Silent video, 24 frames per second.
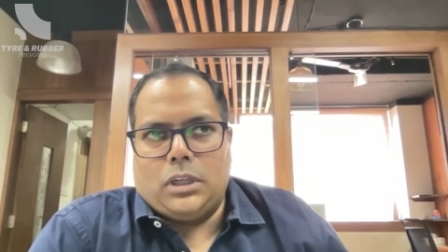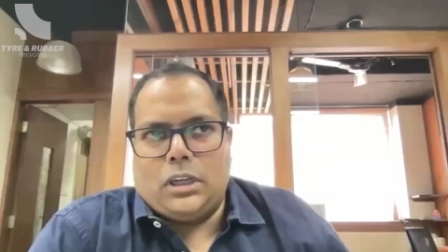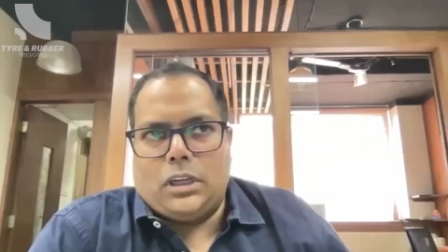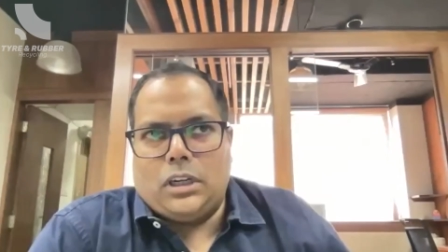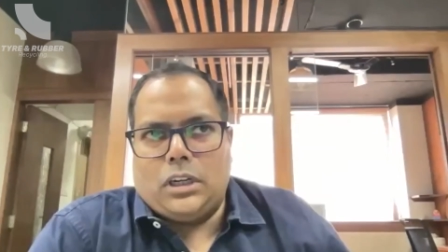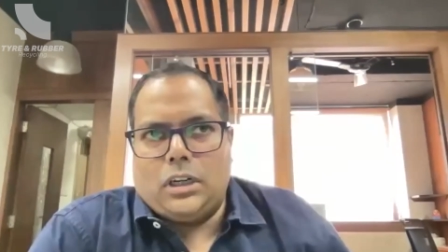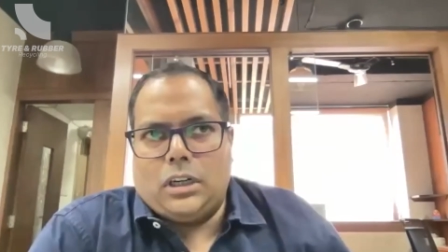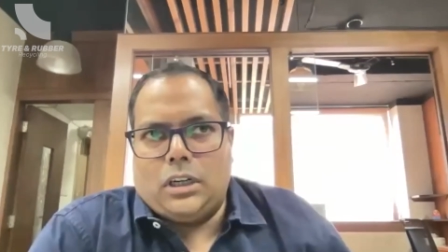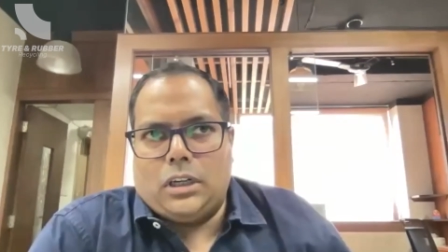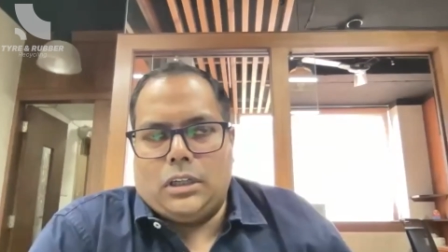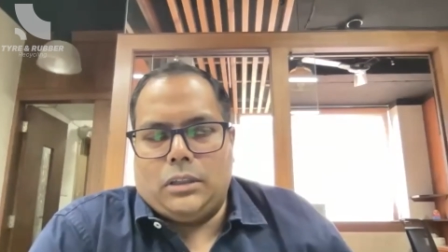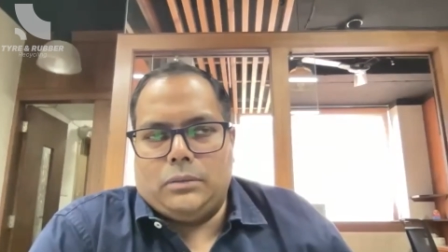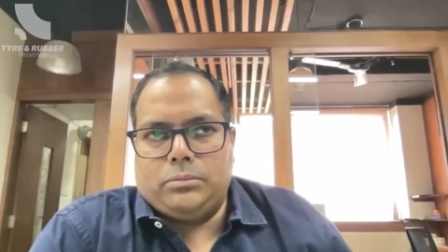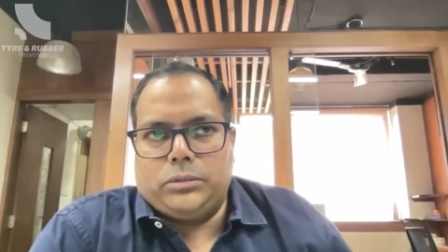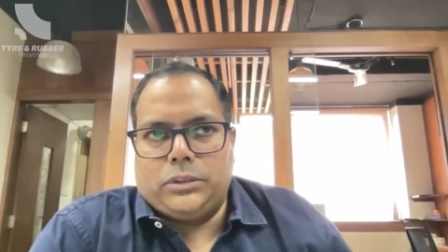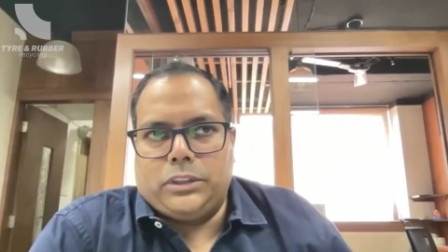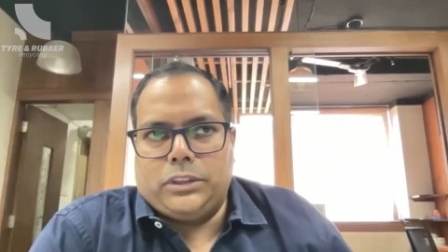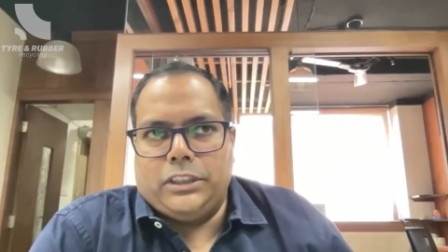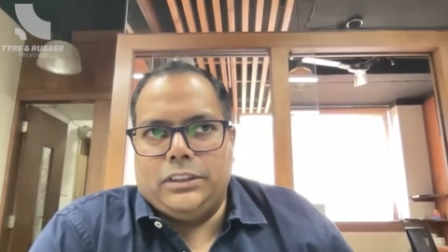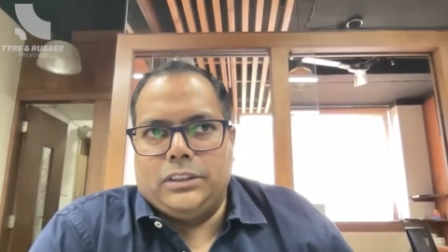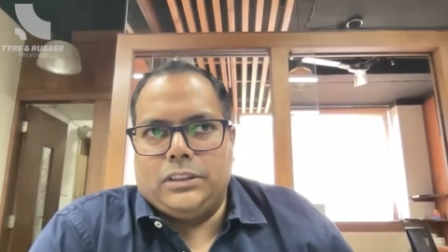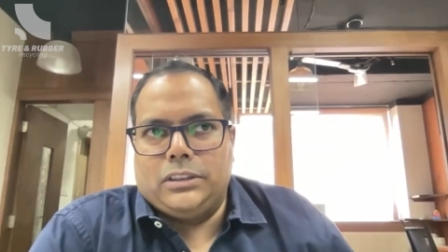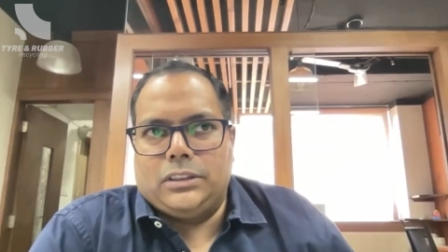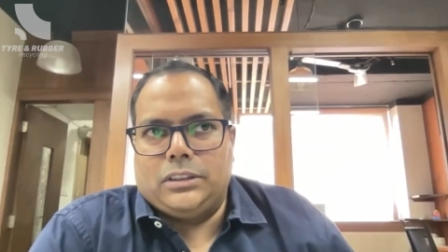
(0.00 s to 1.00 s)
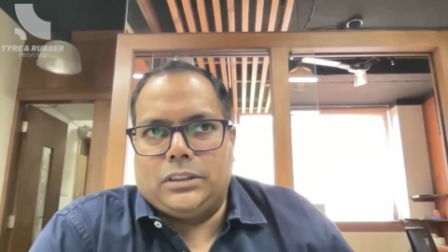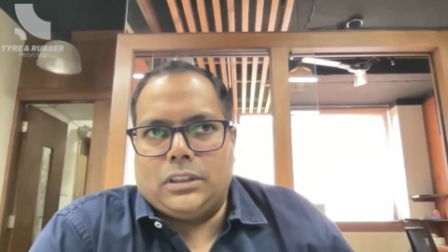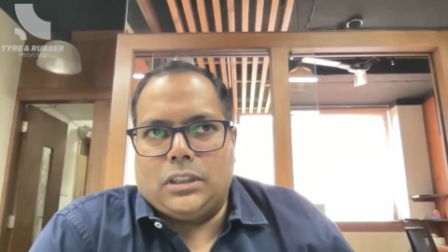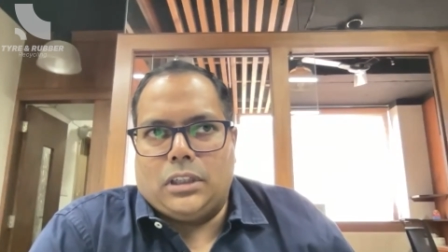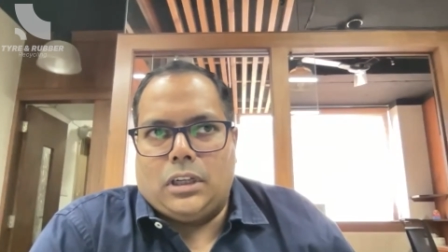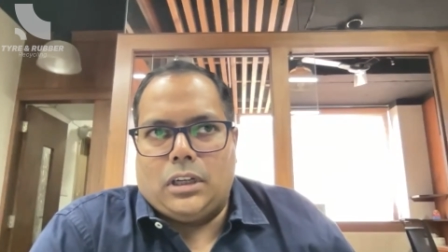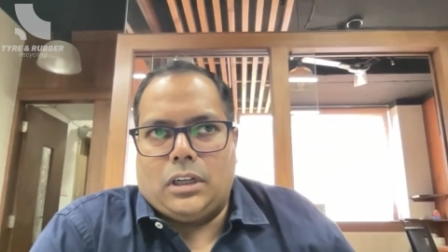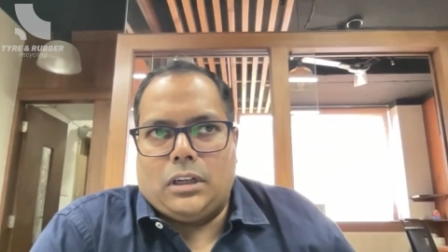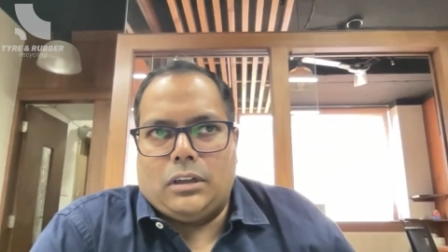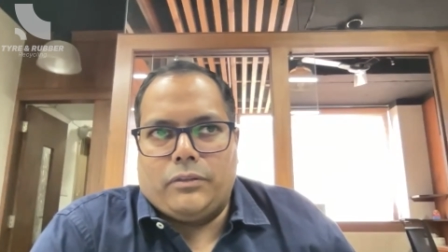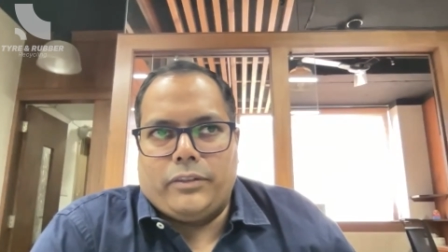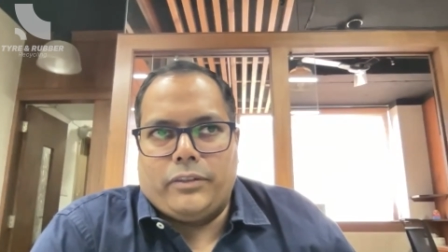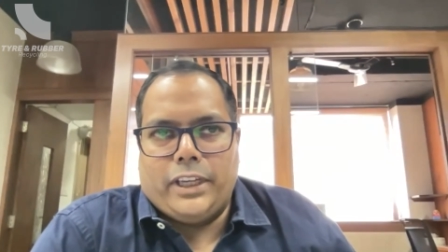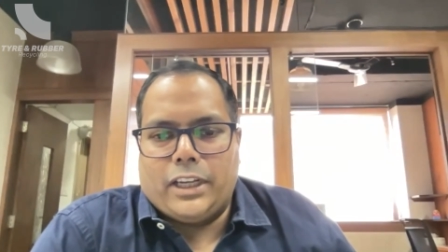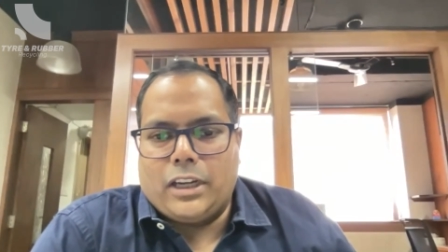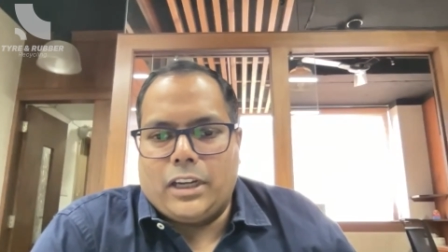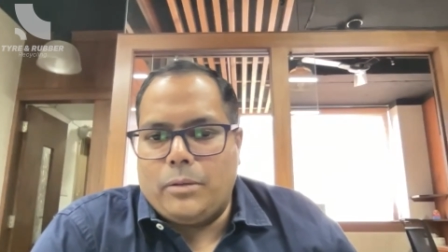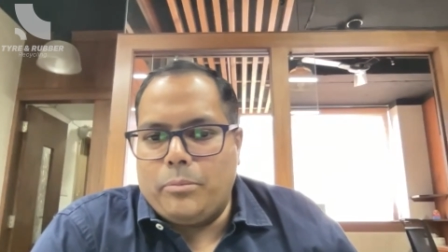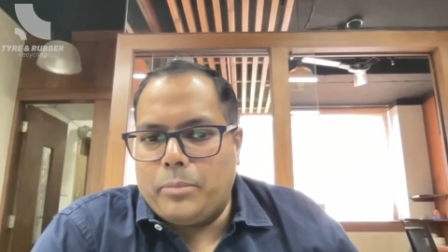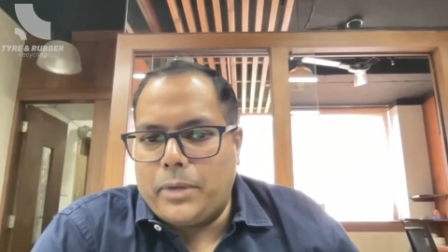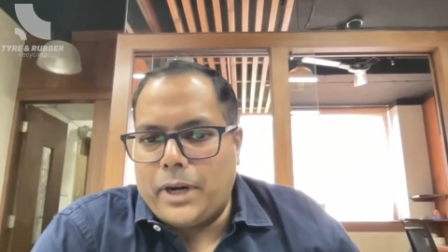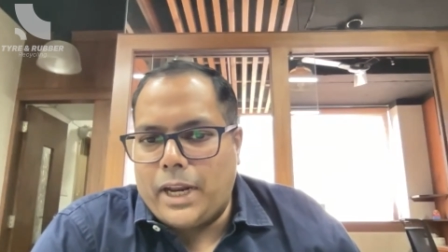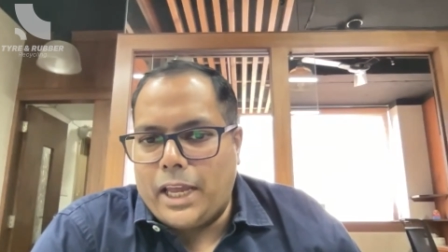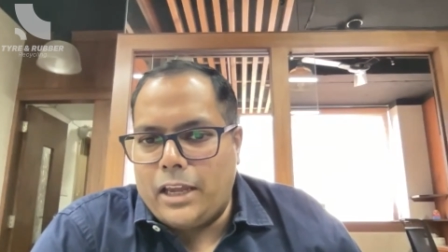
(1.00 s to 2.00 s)
uh, since uh, we
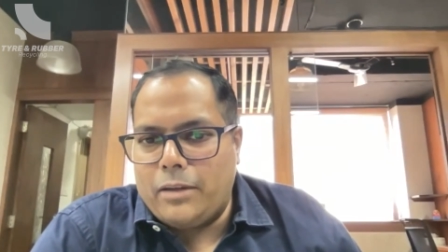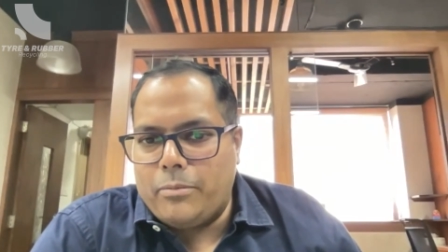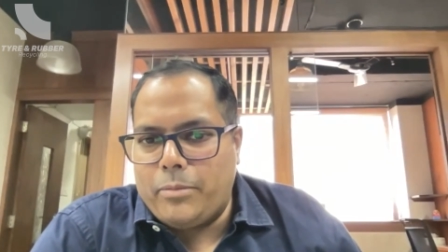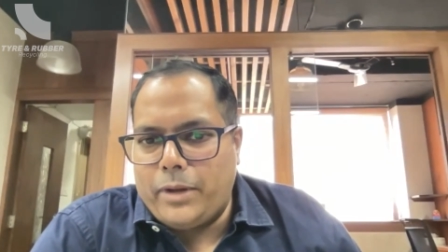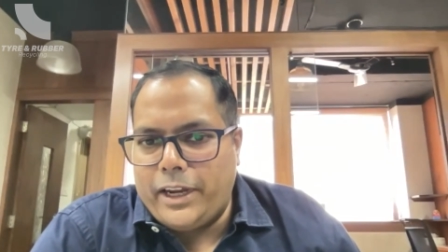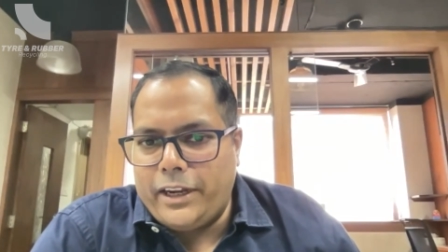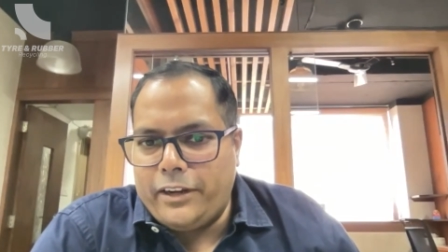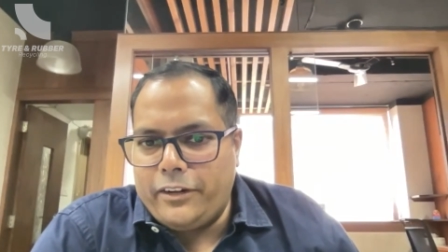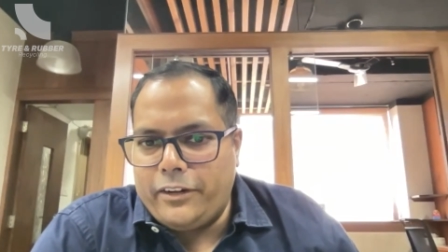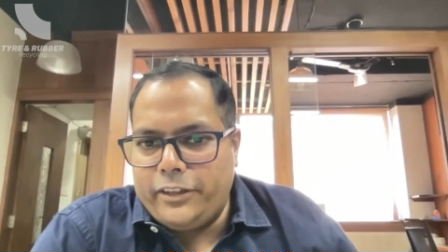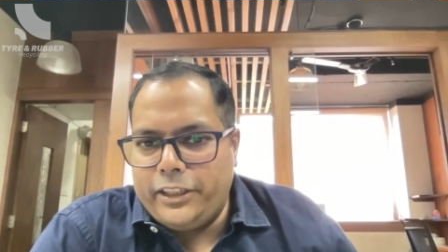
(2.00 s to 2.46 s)
comply by